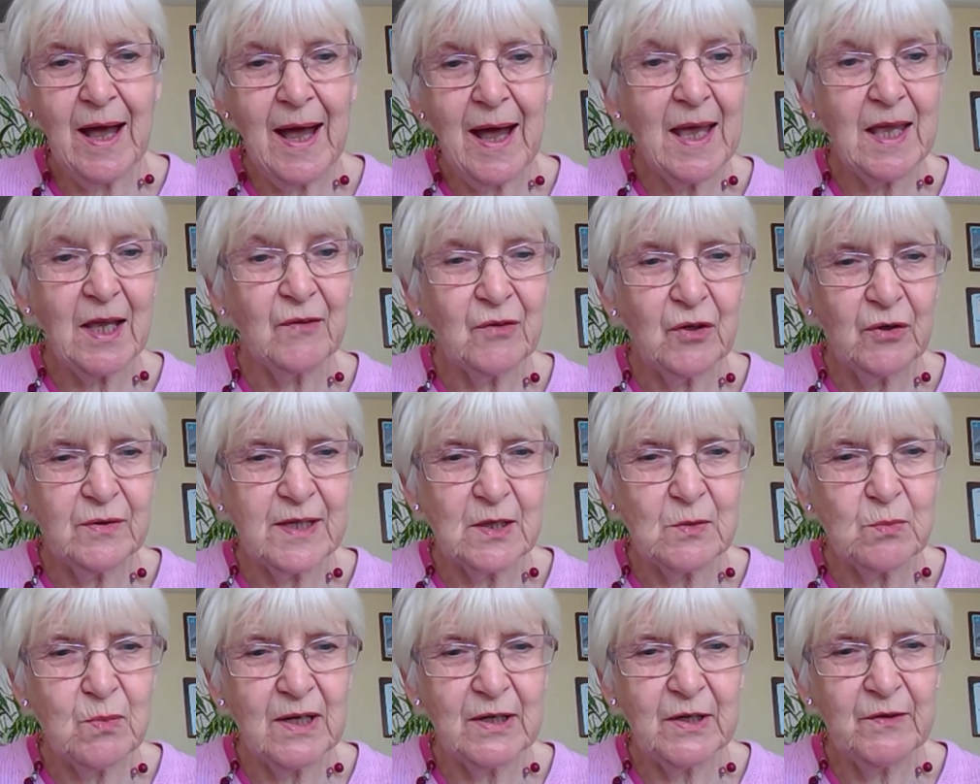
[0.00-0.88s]
Hey, I've got
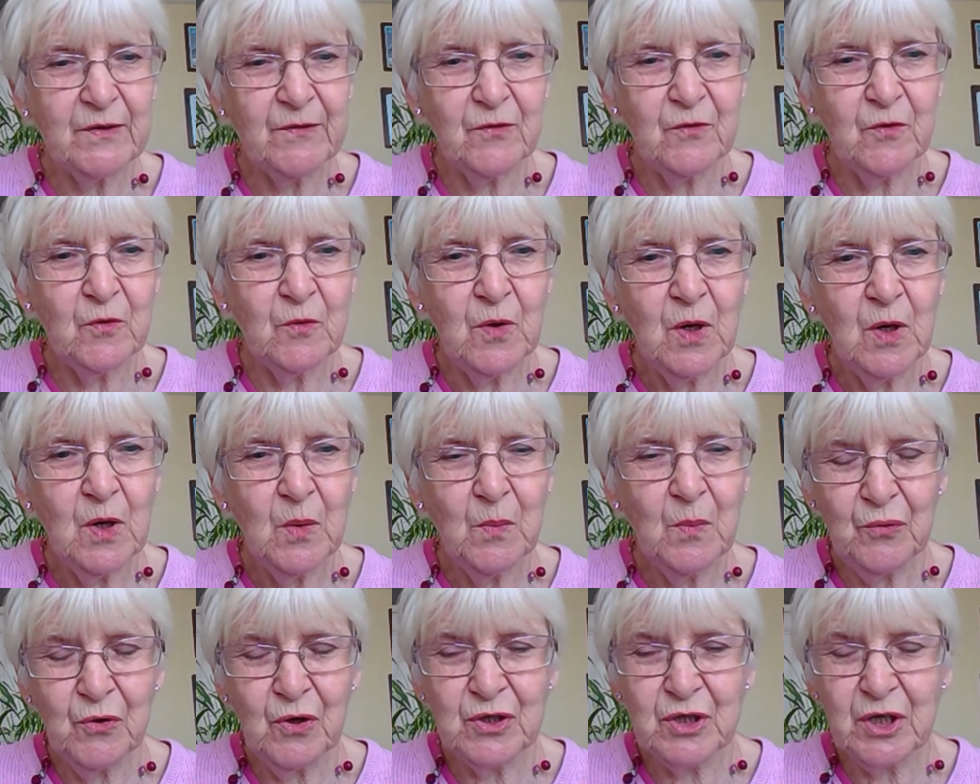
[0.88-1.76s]
this wonderful
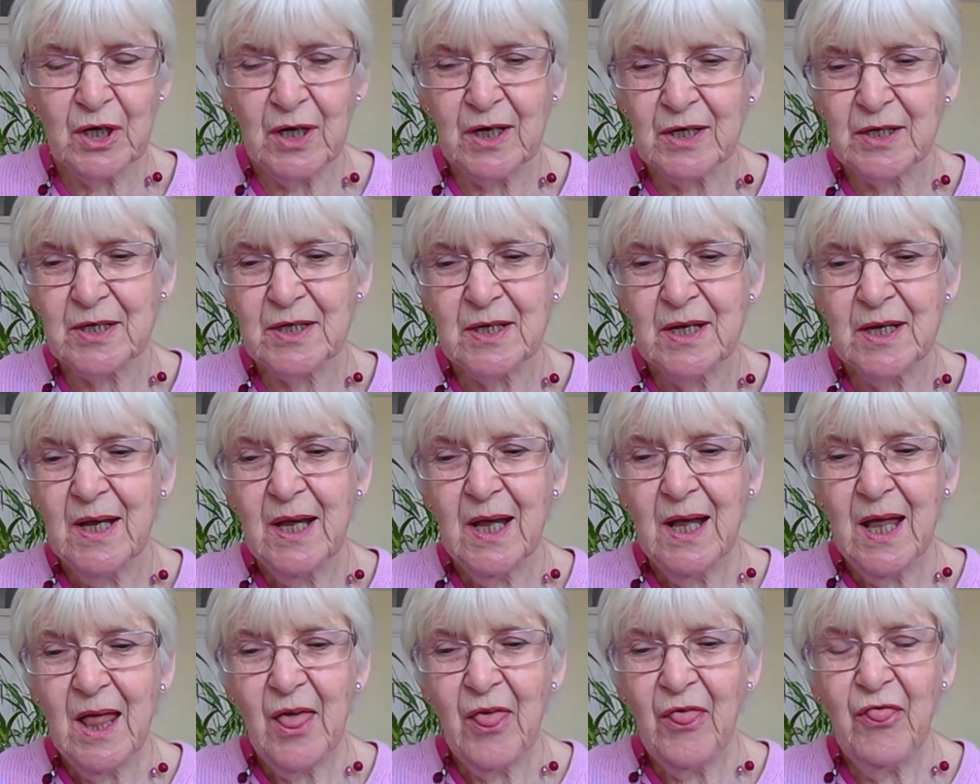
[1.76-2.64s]
product
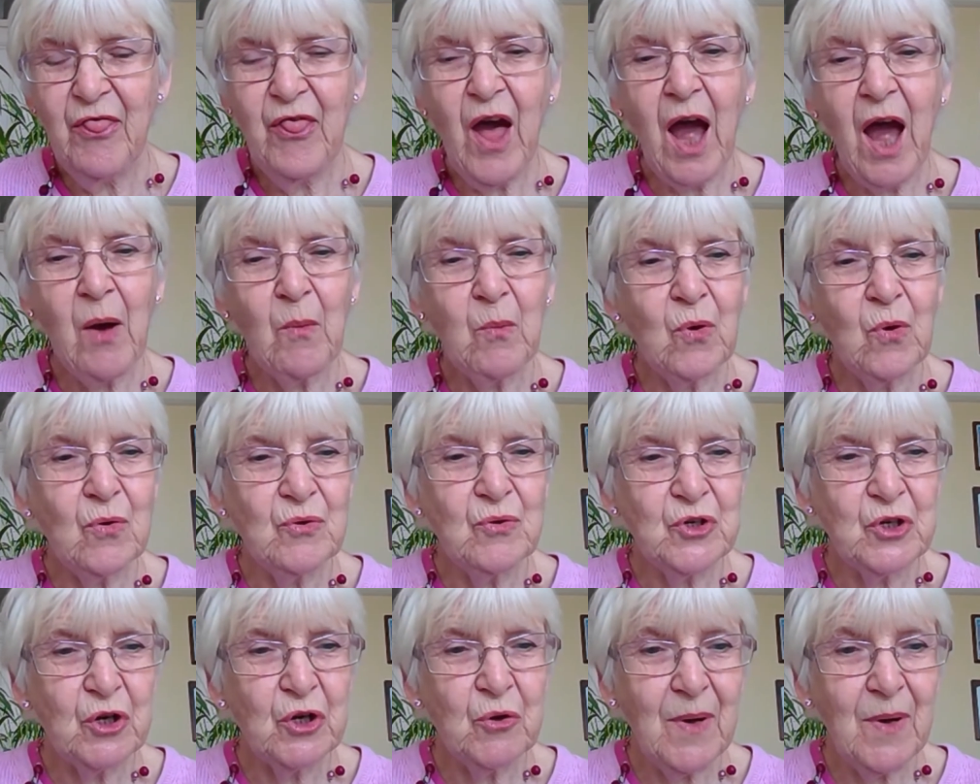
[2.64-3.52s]
that
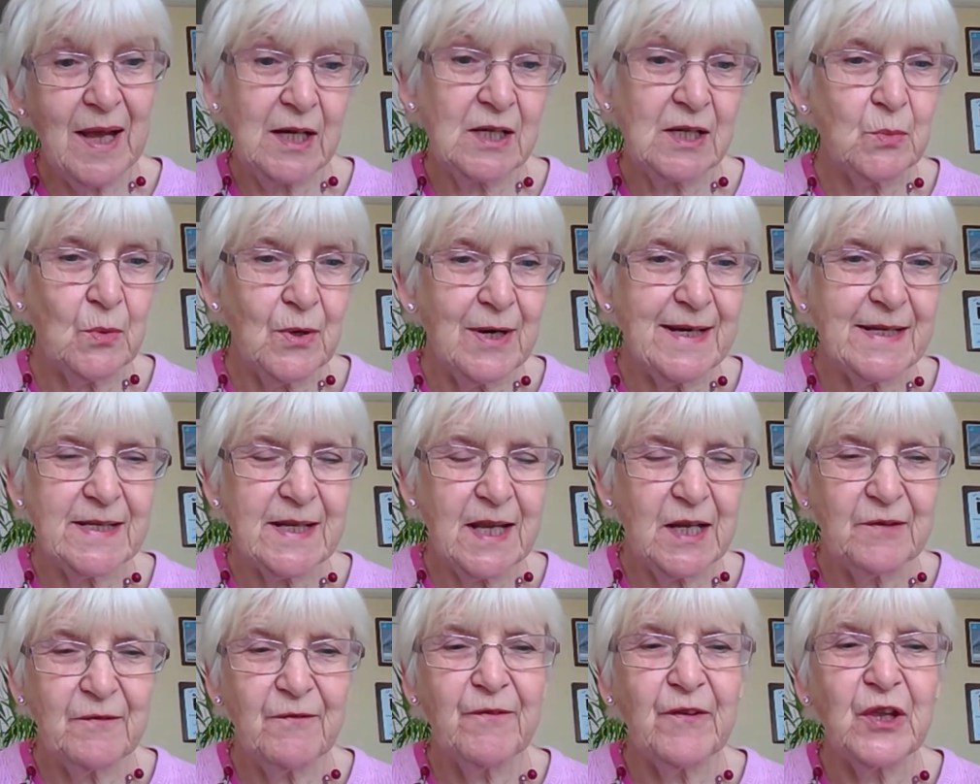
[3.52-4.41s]
will do X, Y,
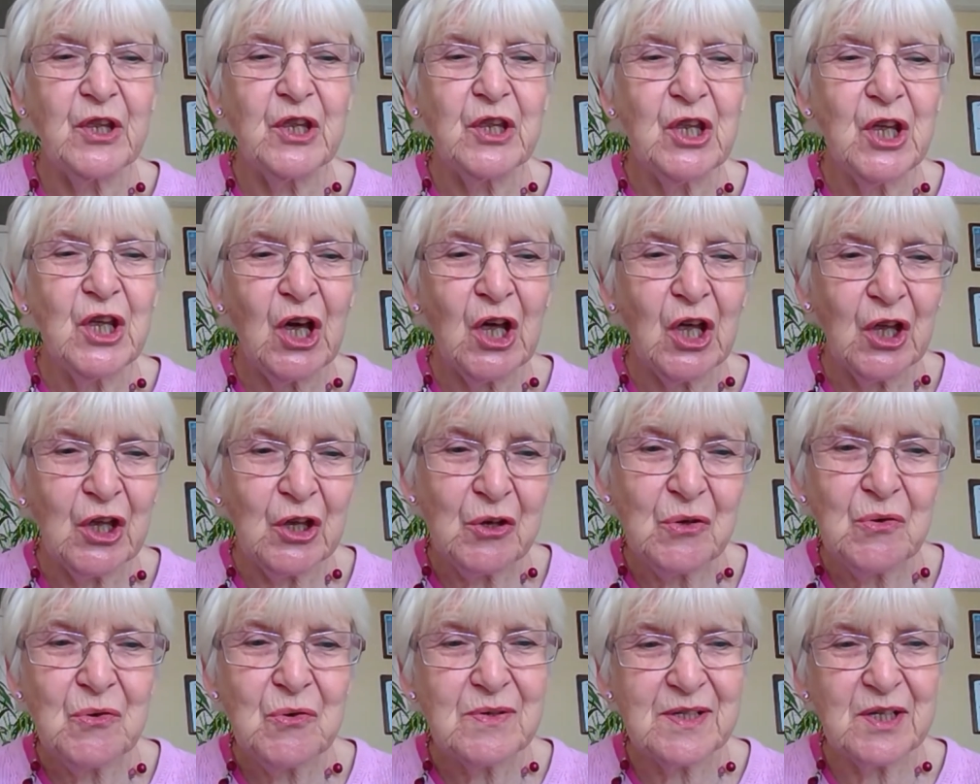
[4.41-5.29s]
Z for you.